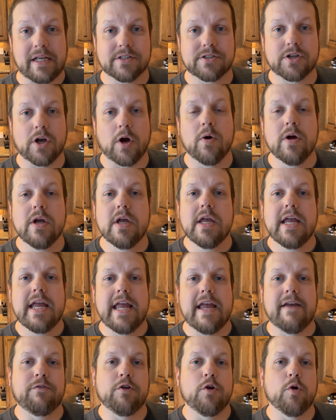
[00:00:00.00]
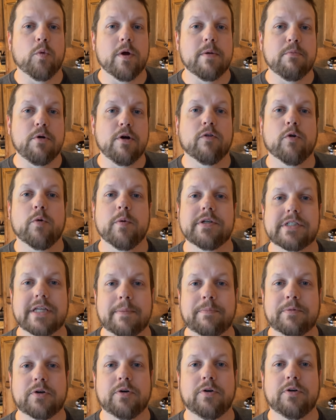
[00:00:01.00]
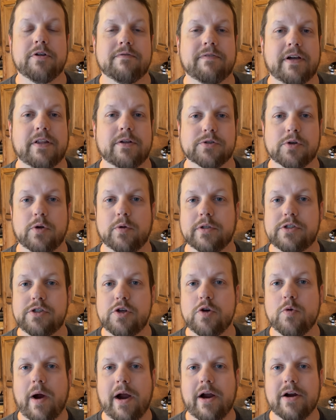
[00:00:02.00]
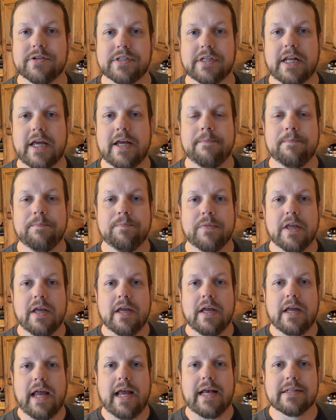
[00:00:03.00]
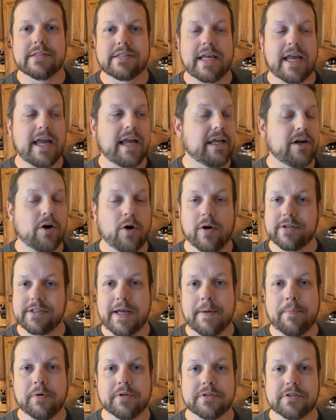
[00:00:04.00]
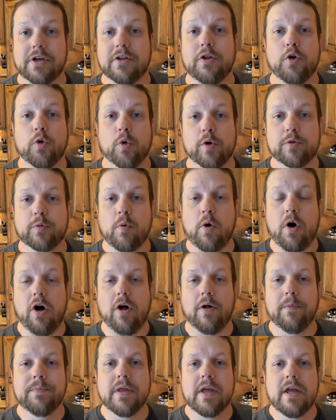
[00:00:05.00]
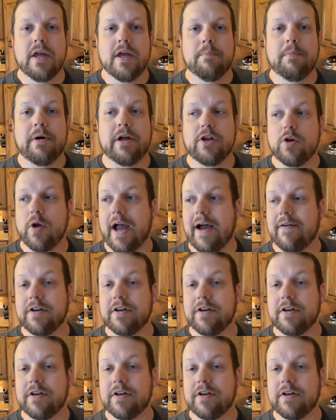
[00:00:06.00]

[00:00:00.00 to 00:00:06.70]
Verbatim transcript: So if you remove a receptacle, you find there's only two wires in it, and say in our example, it's on the north wall, but you have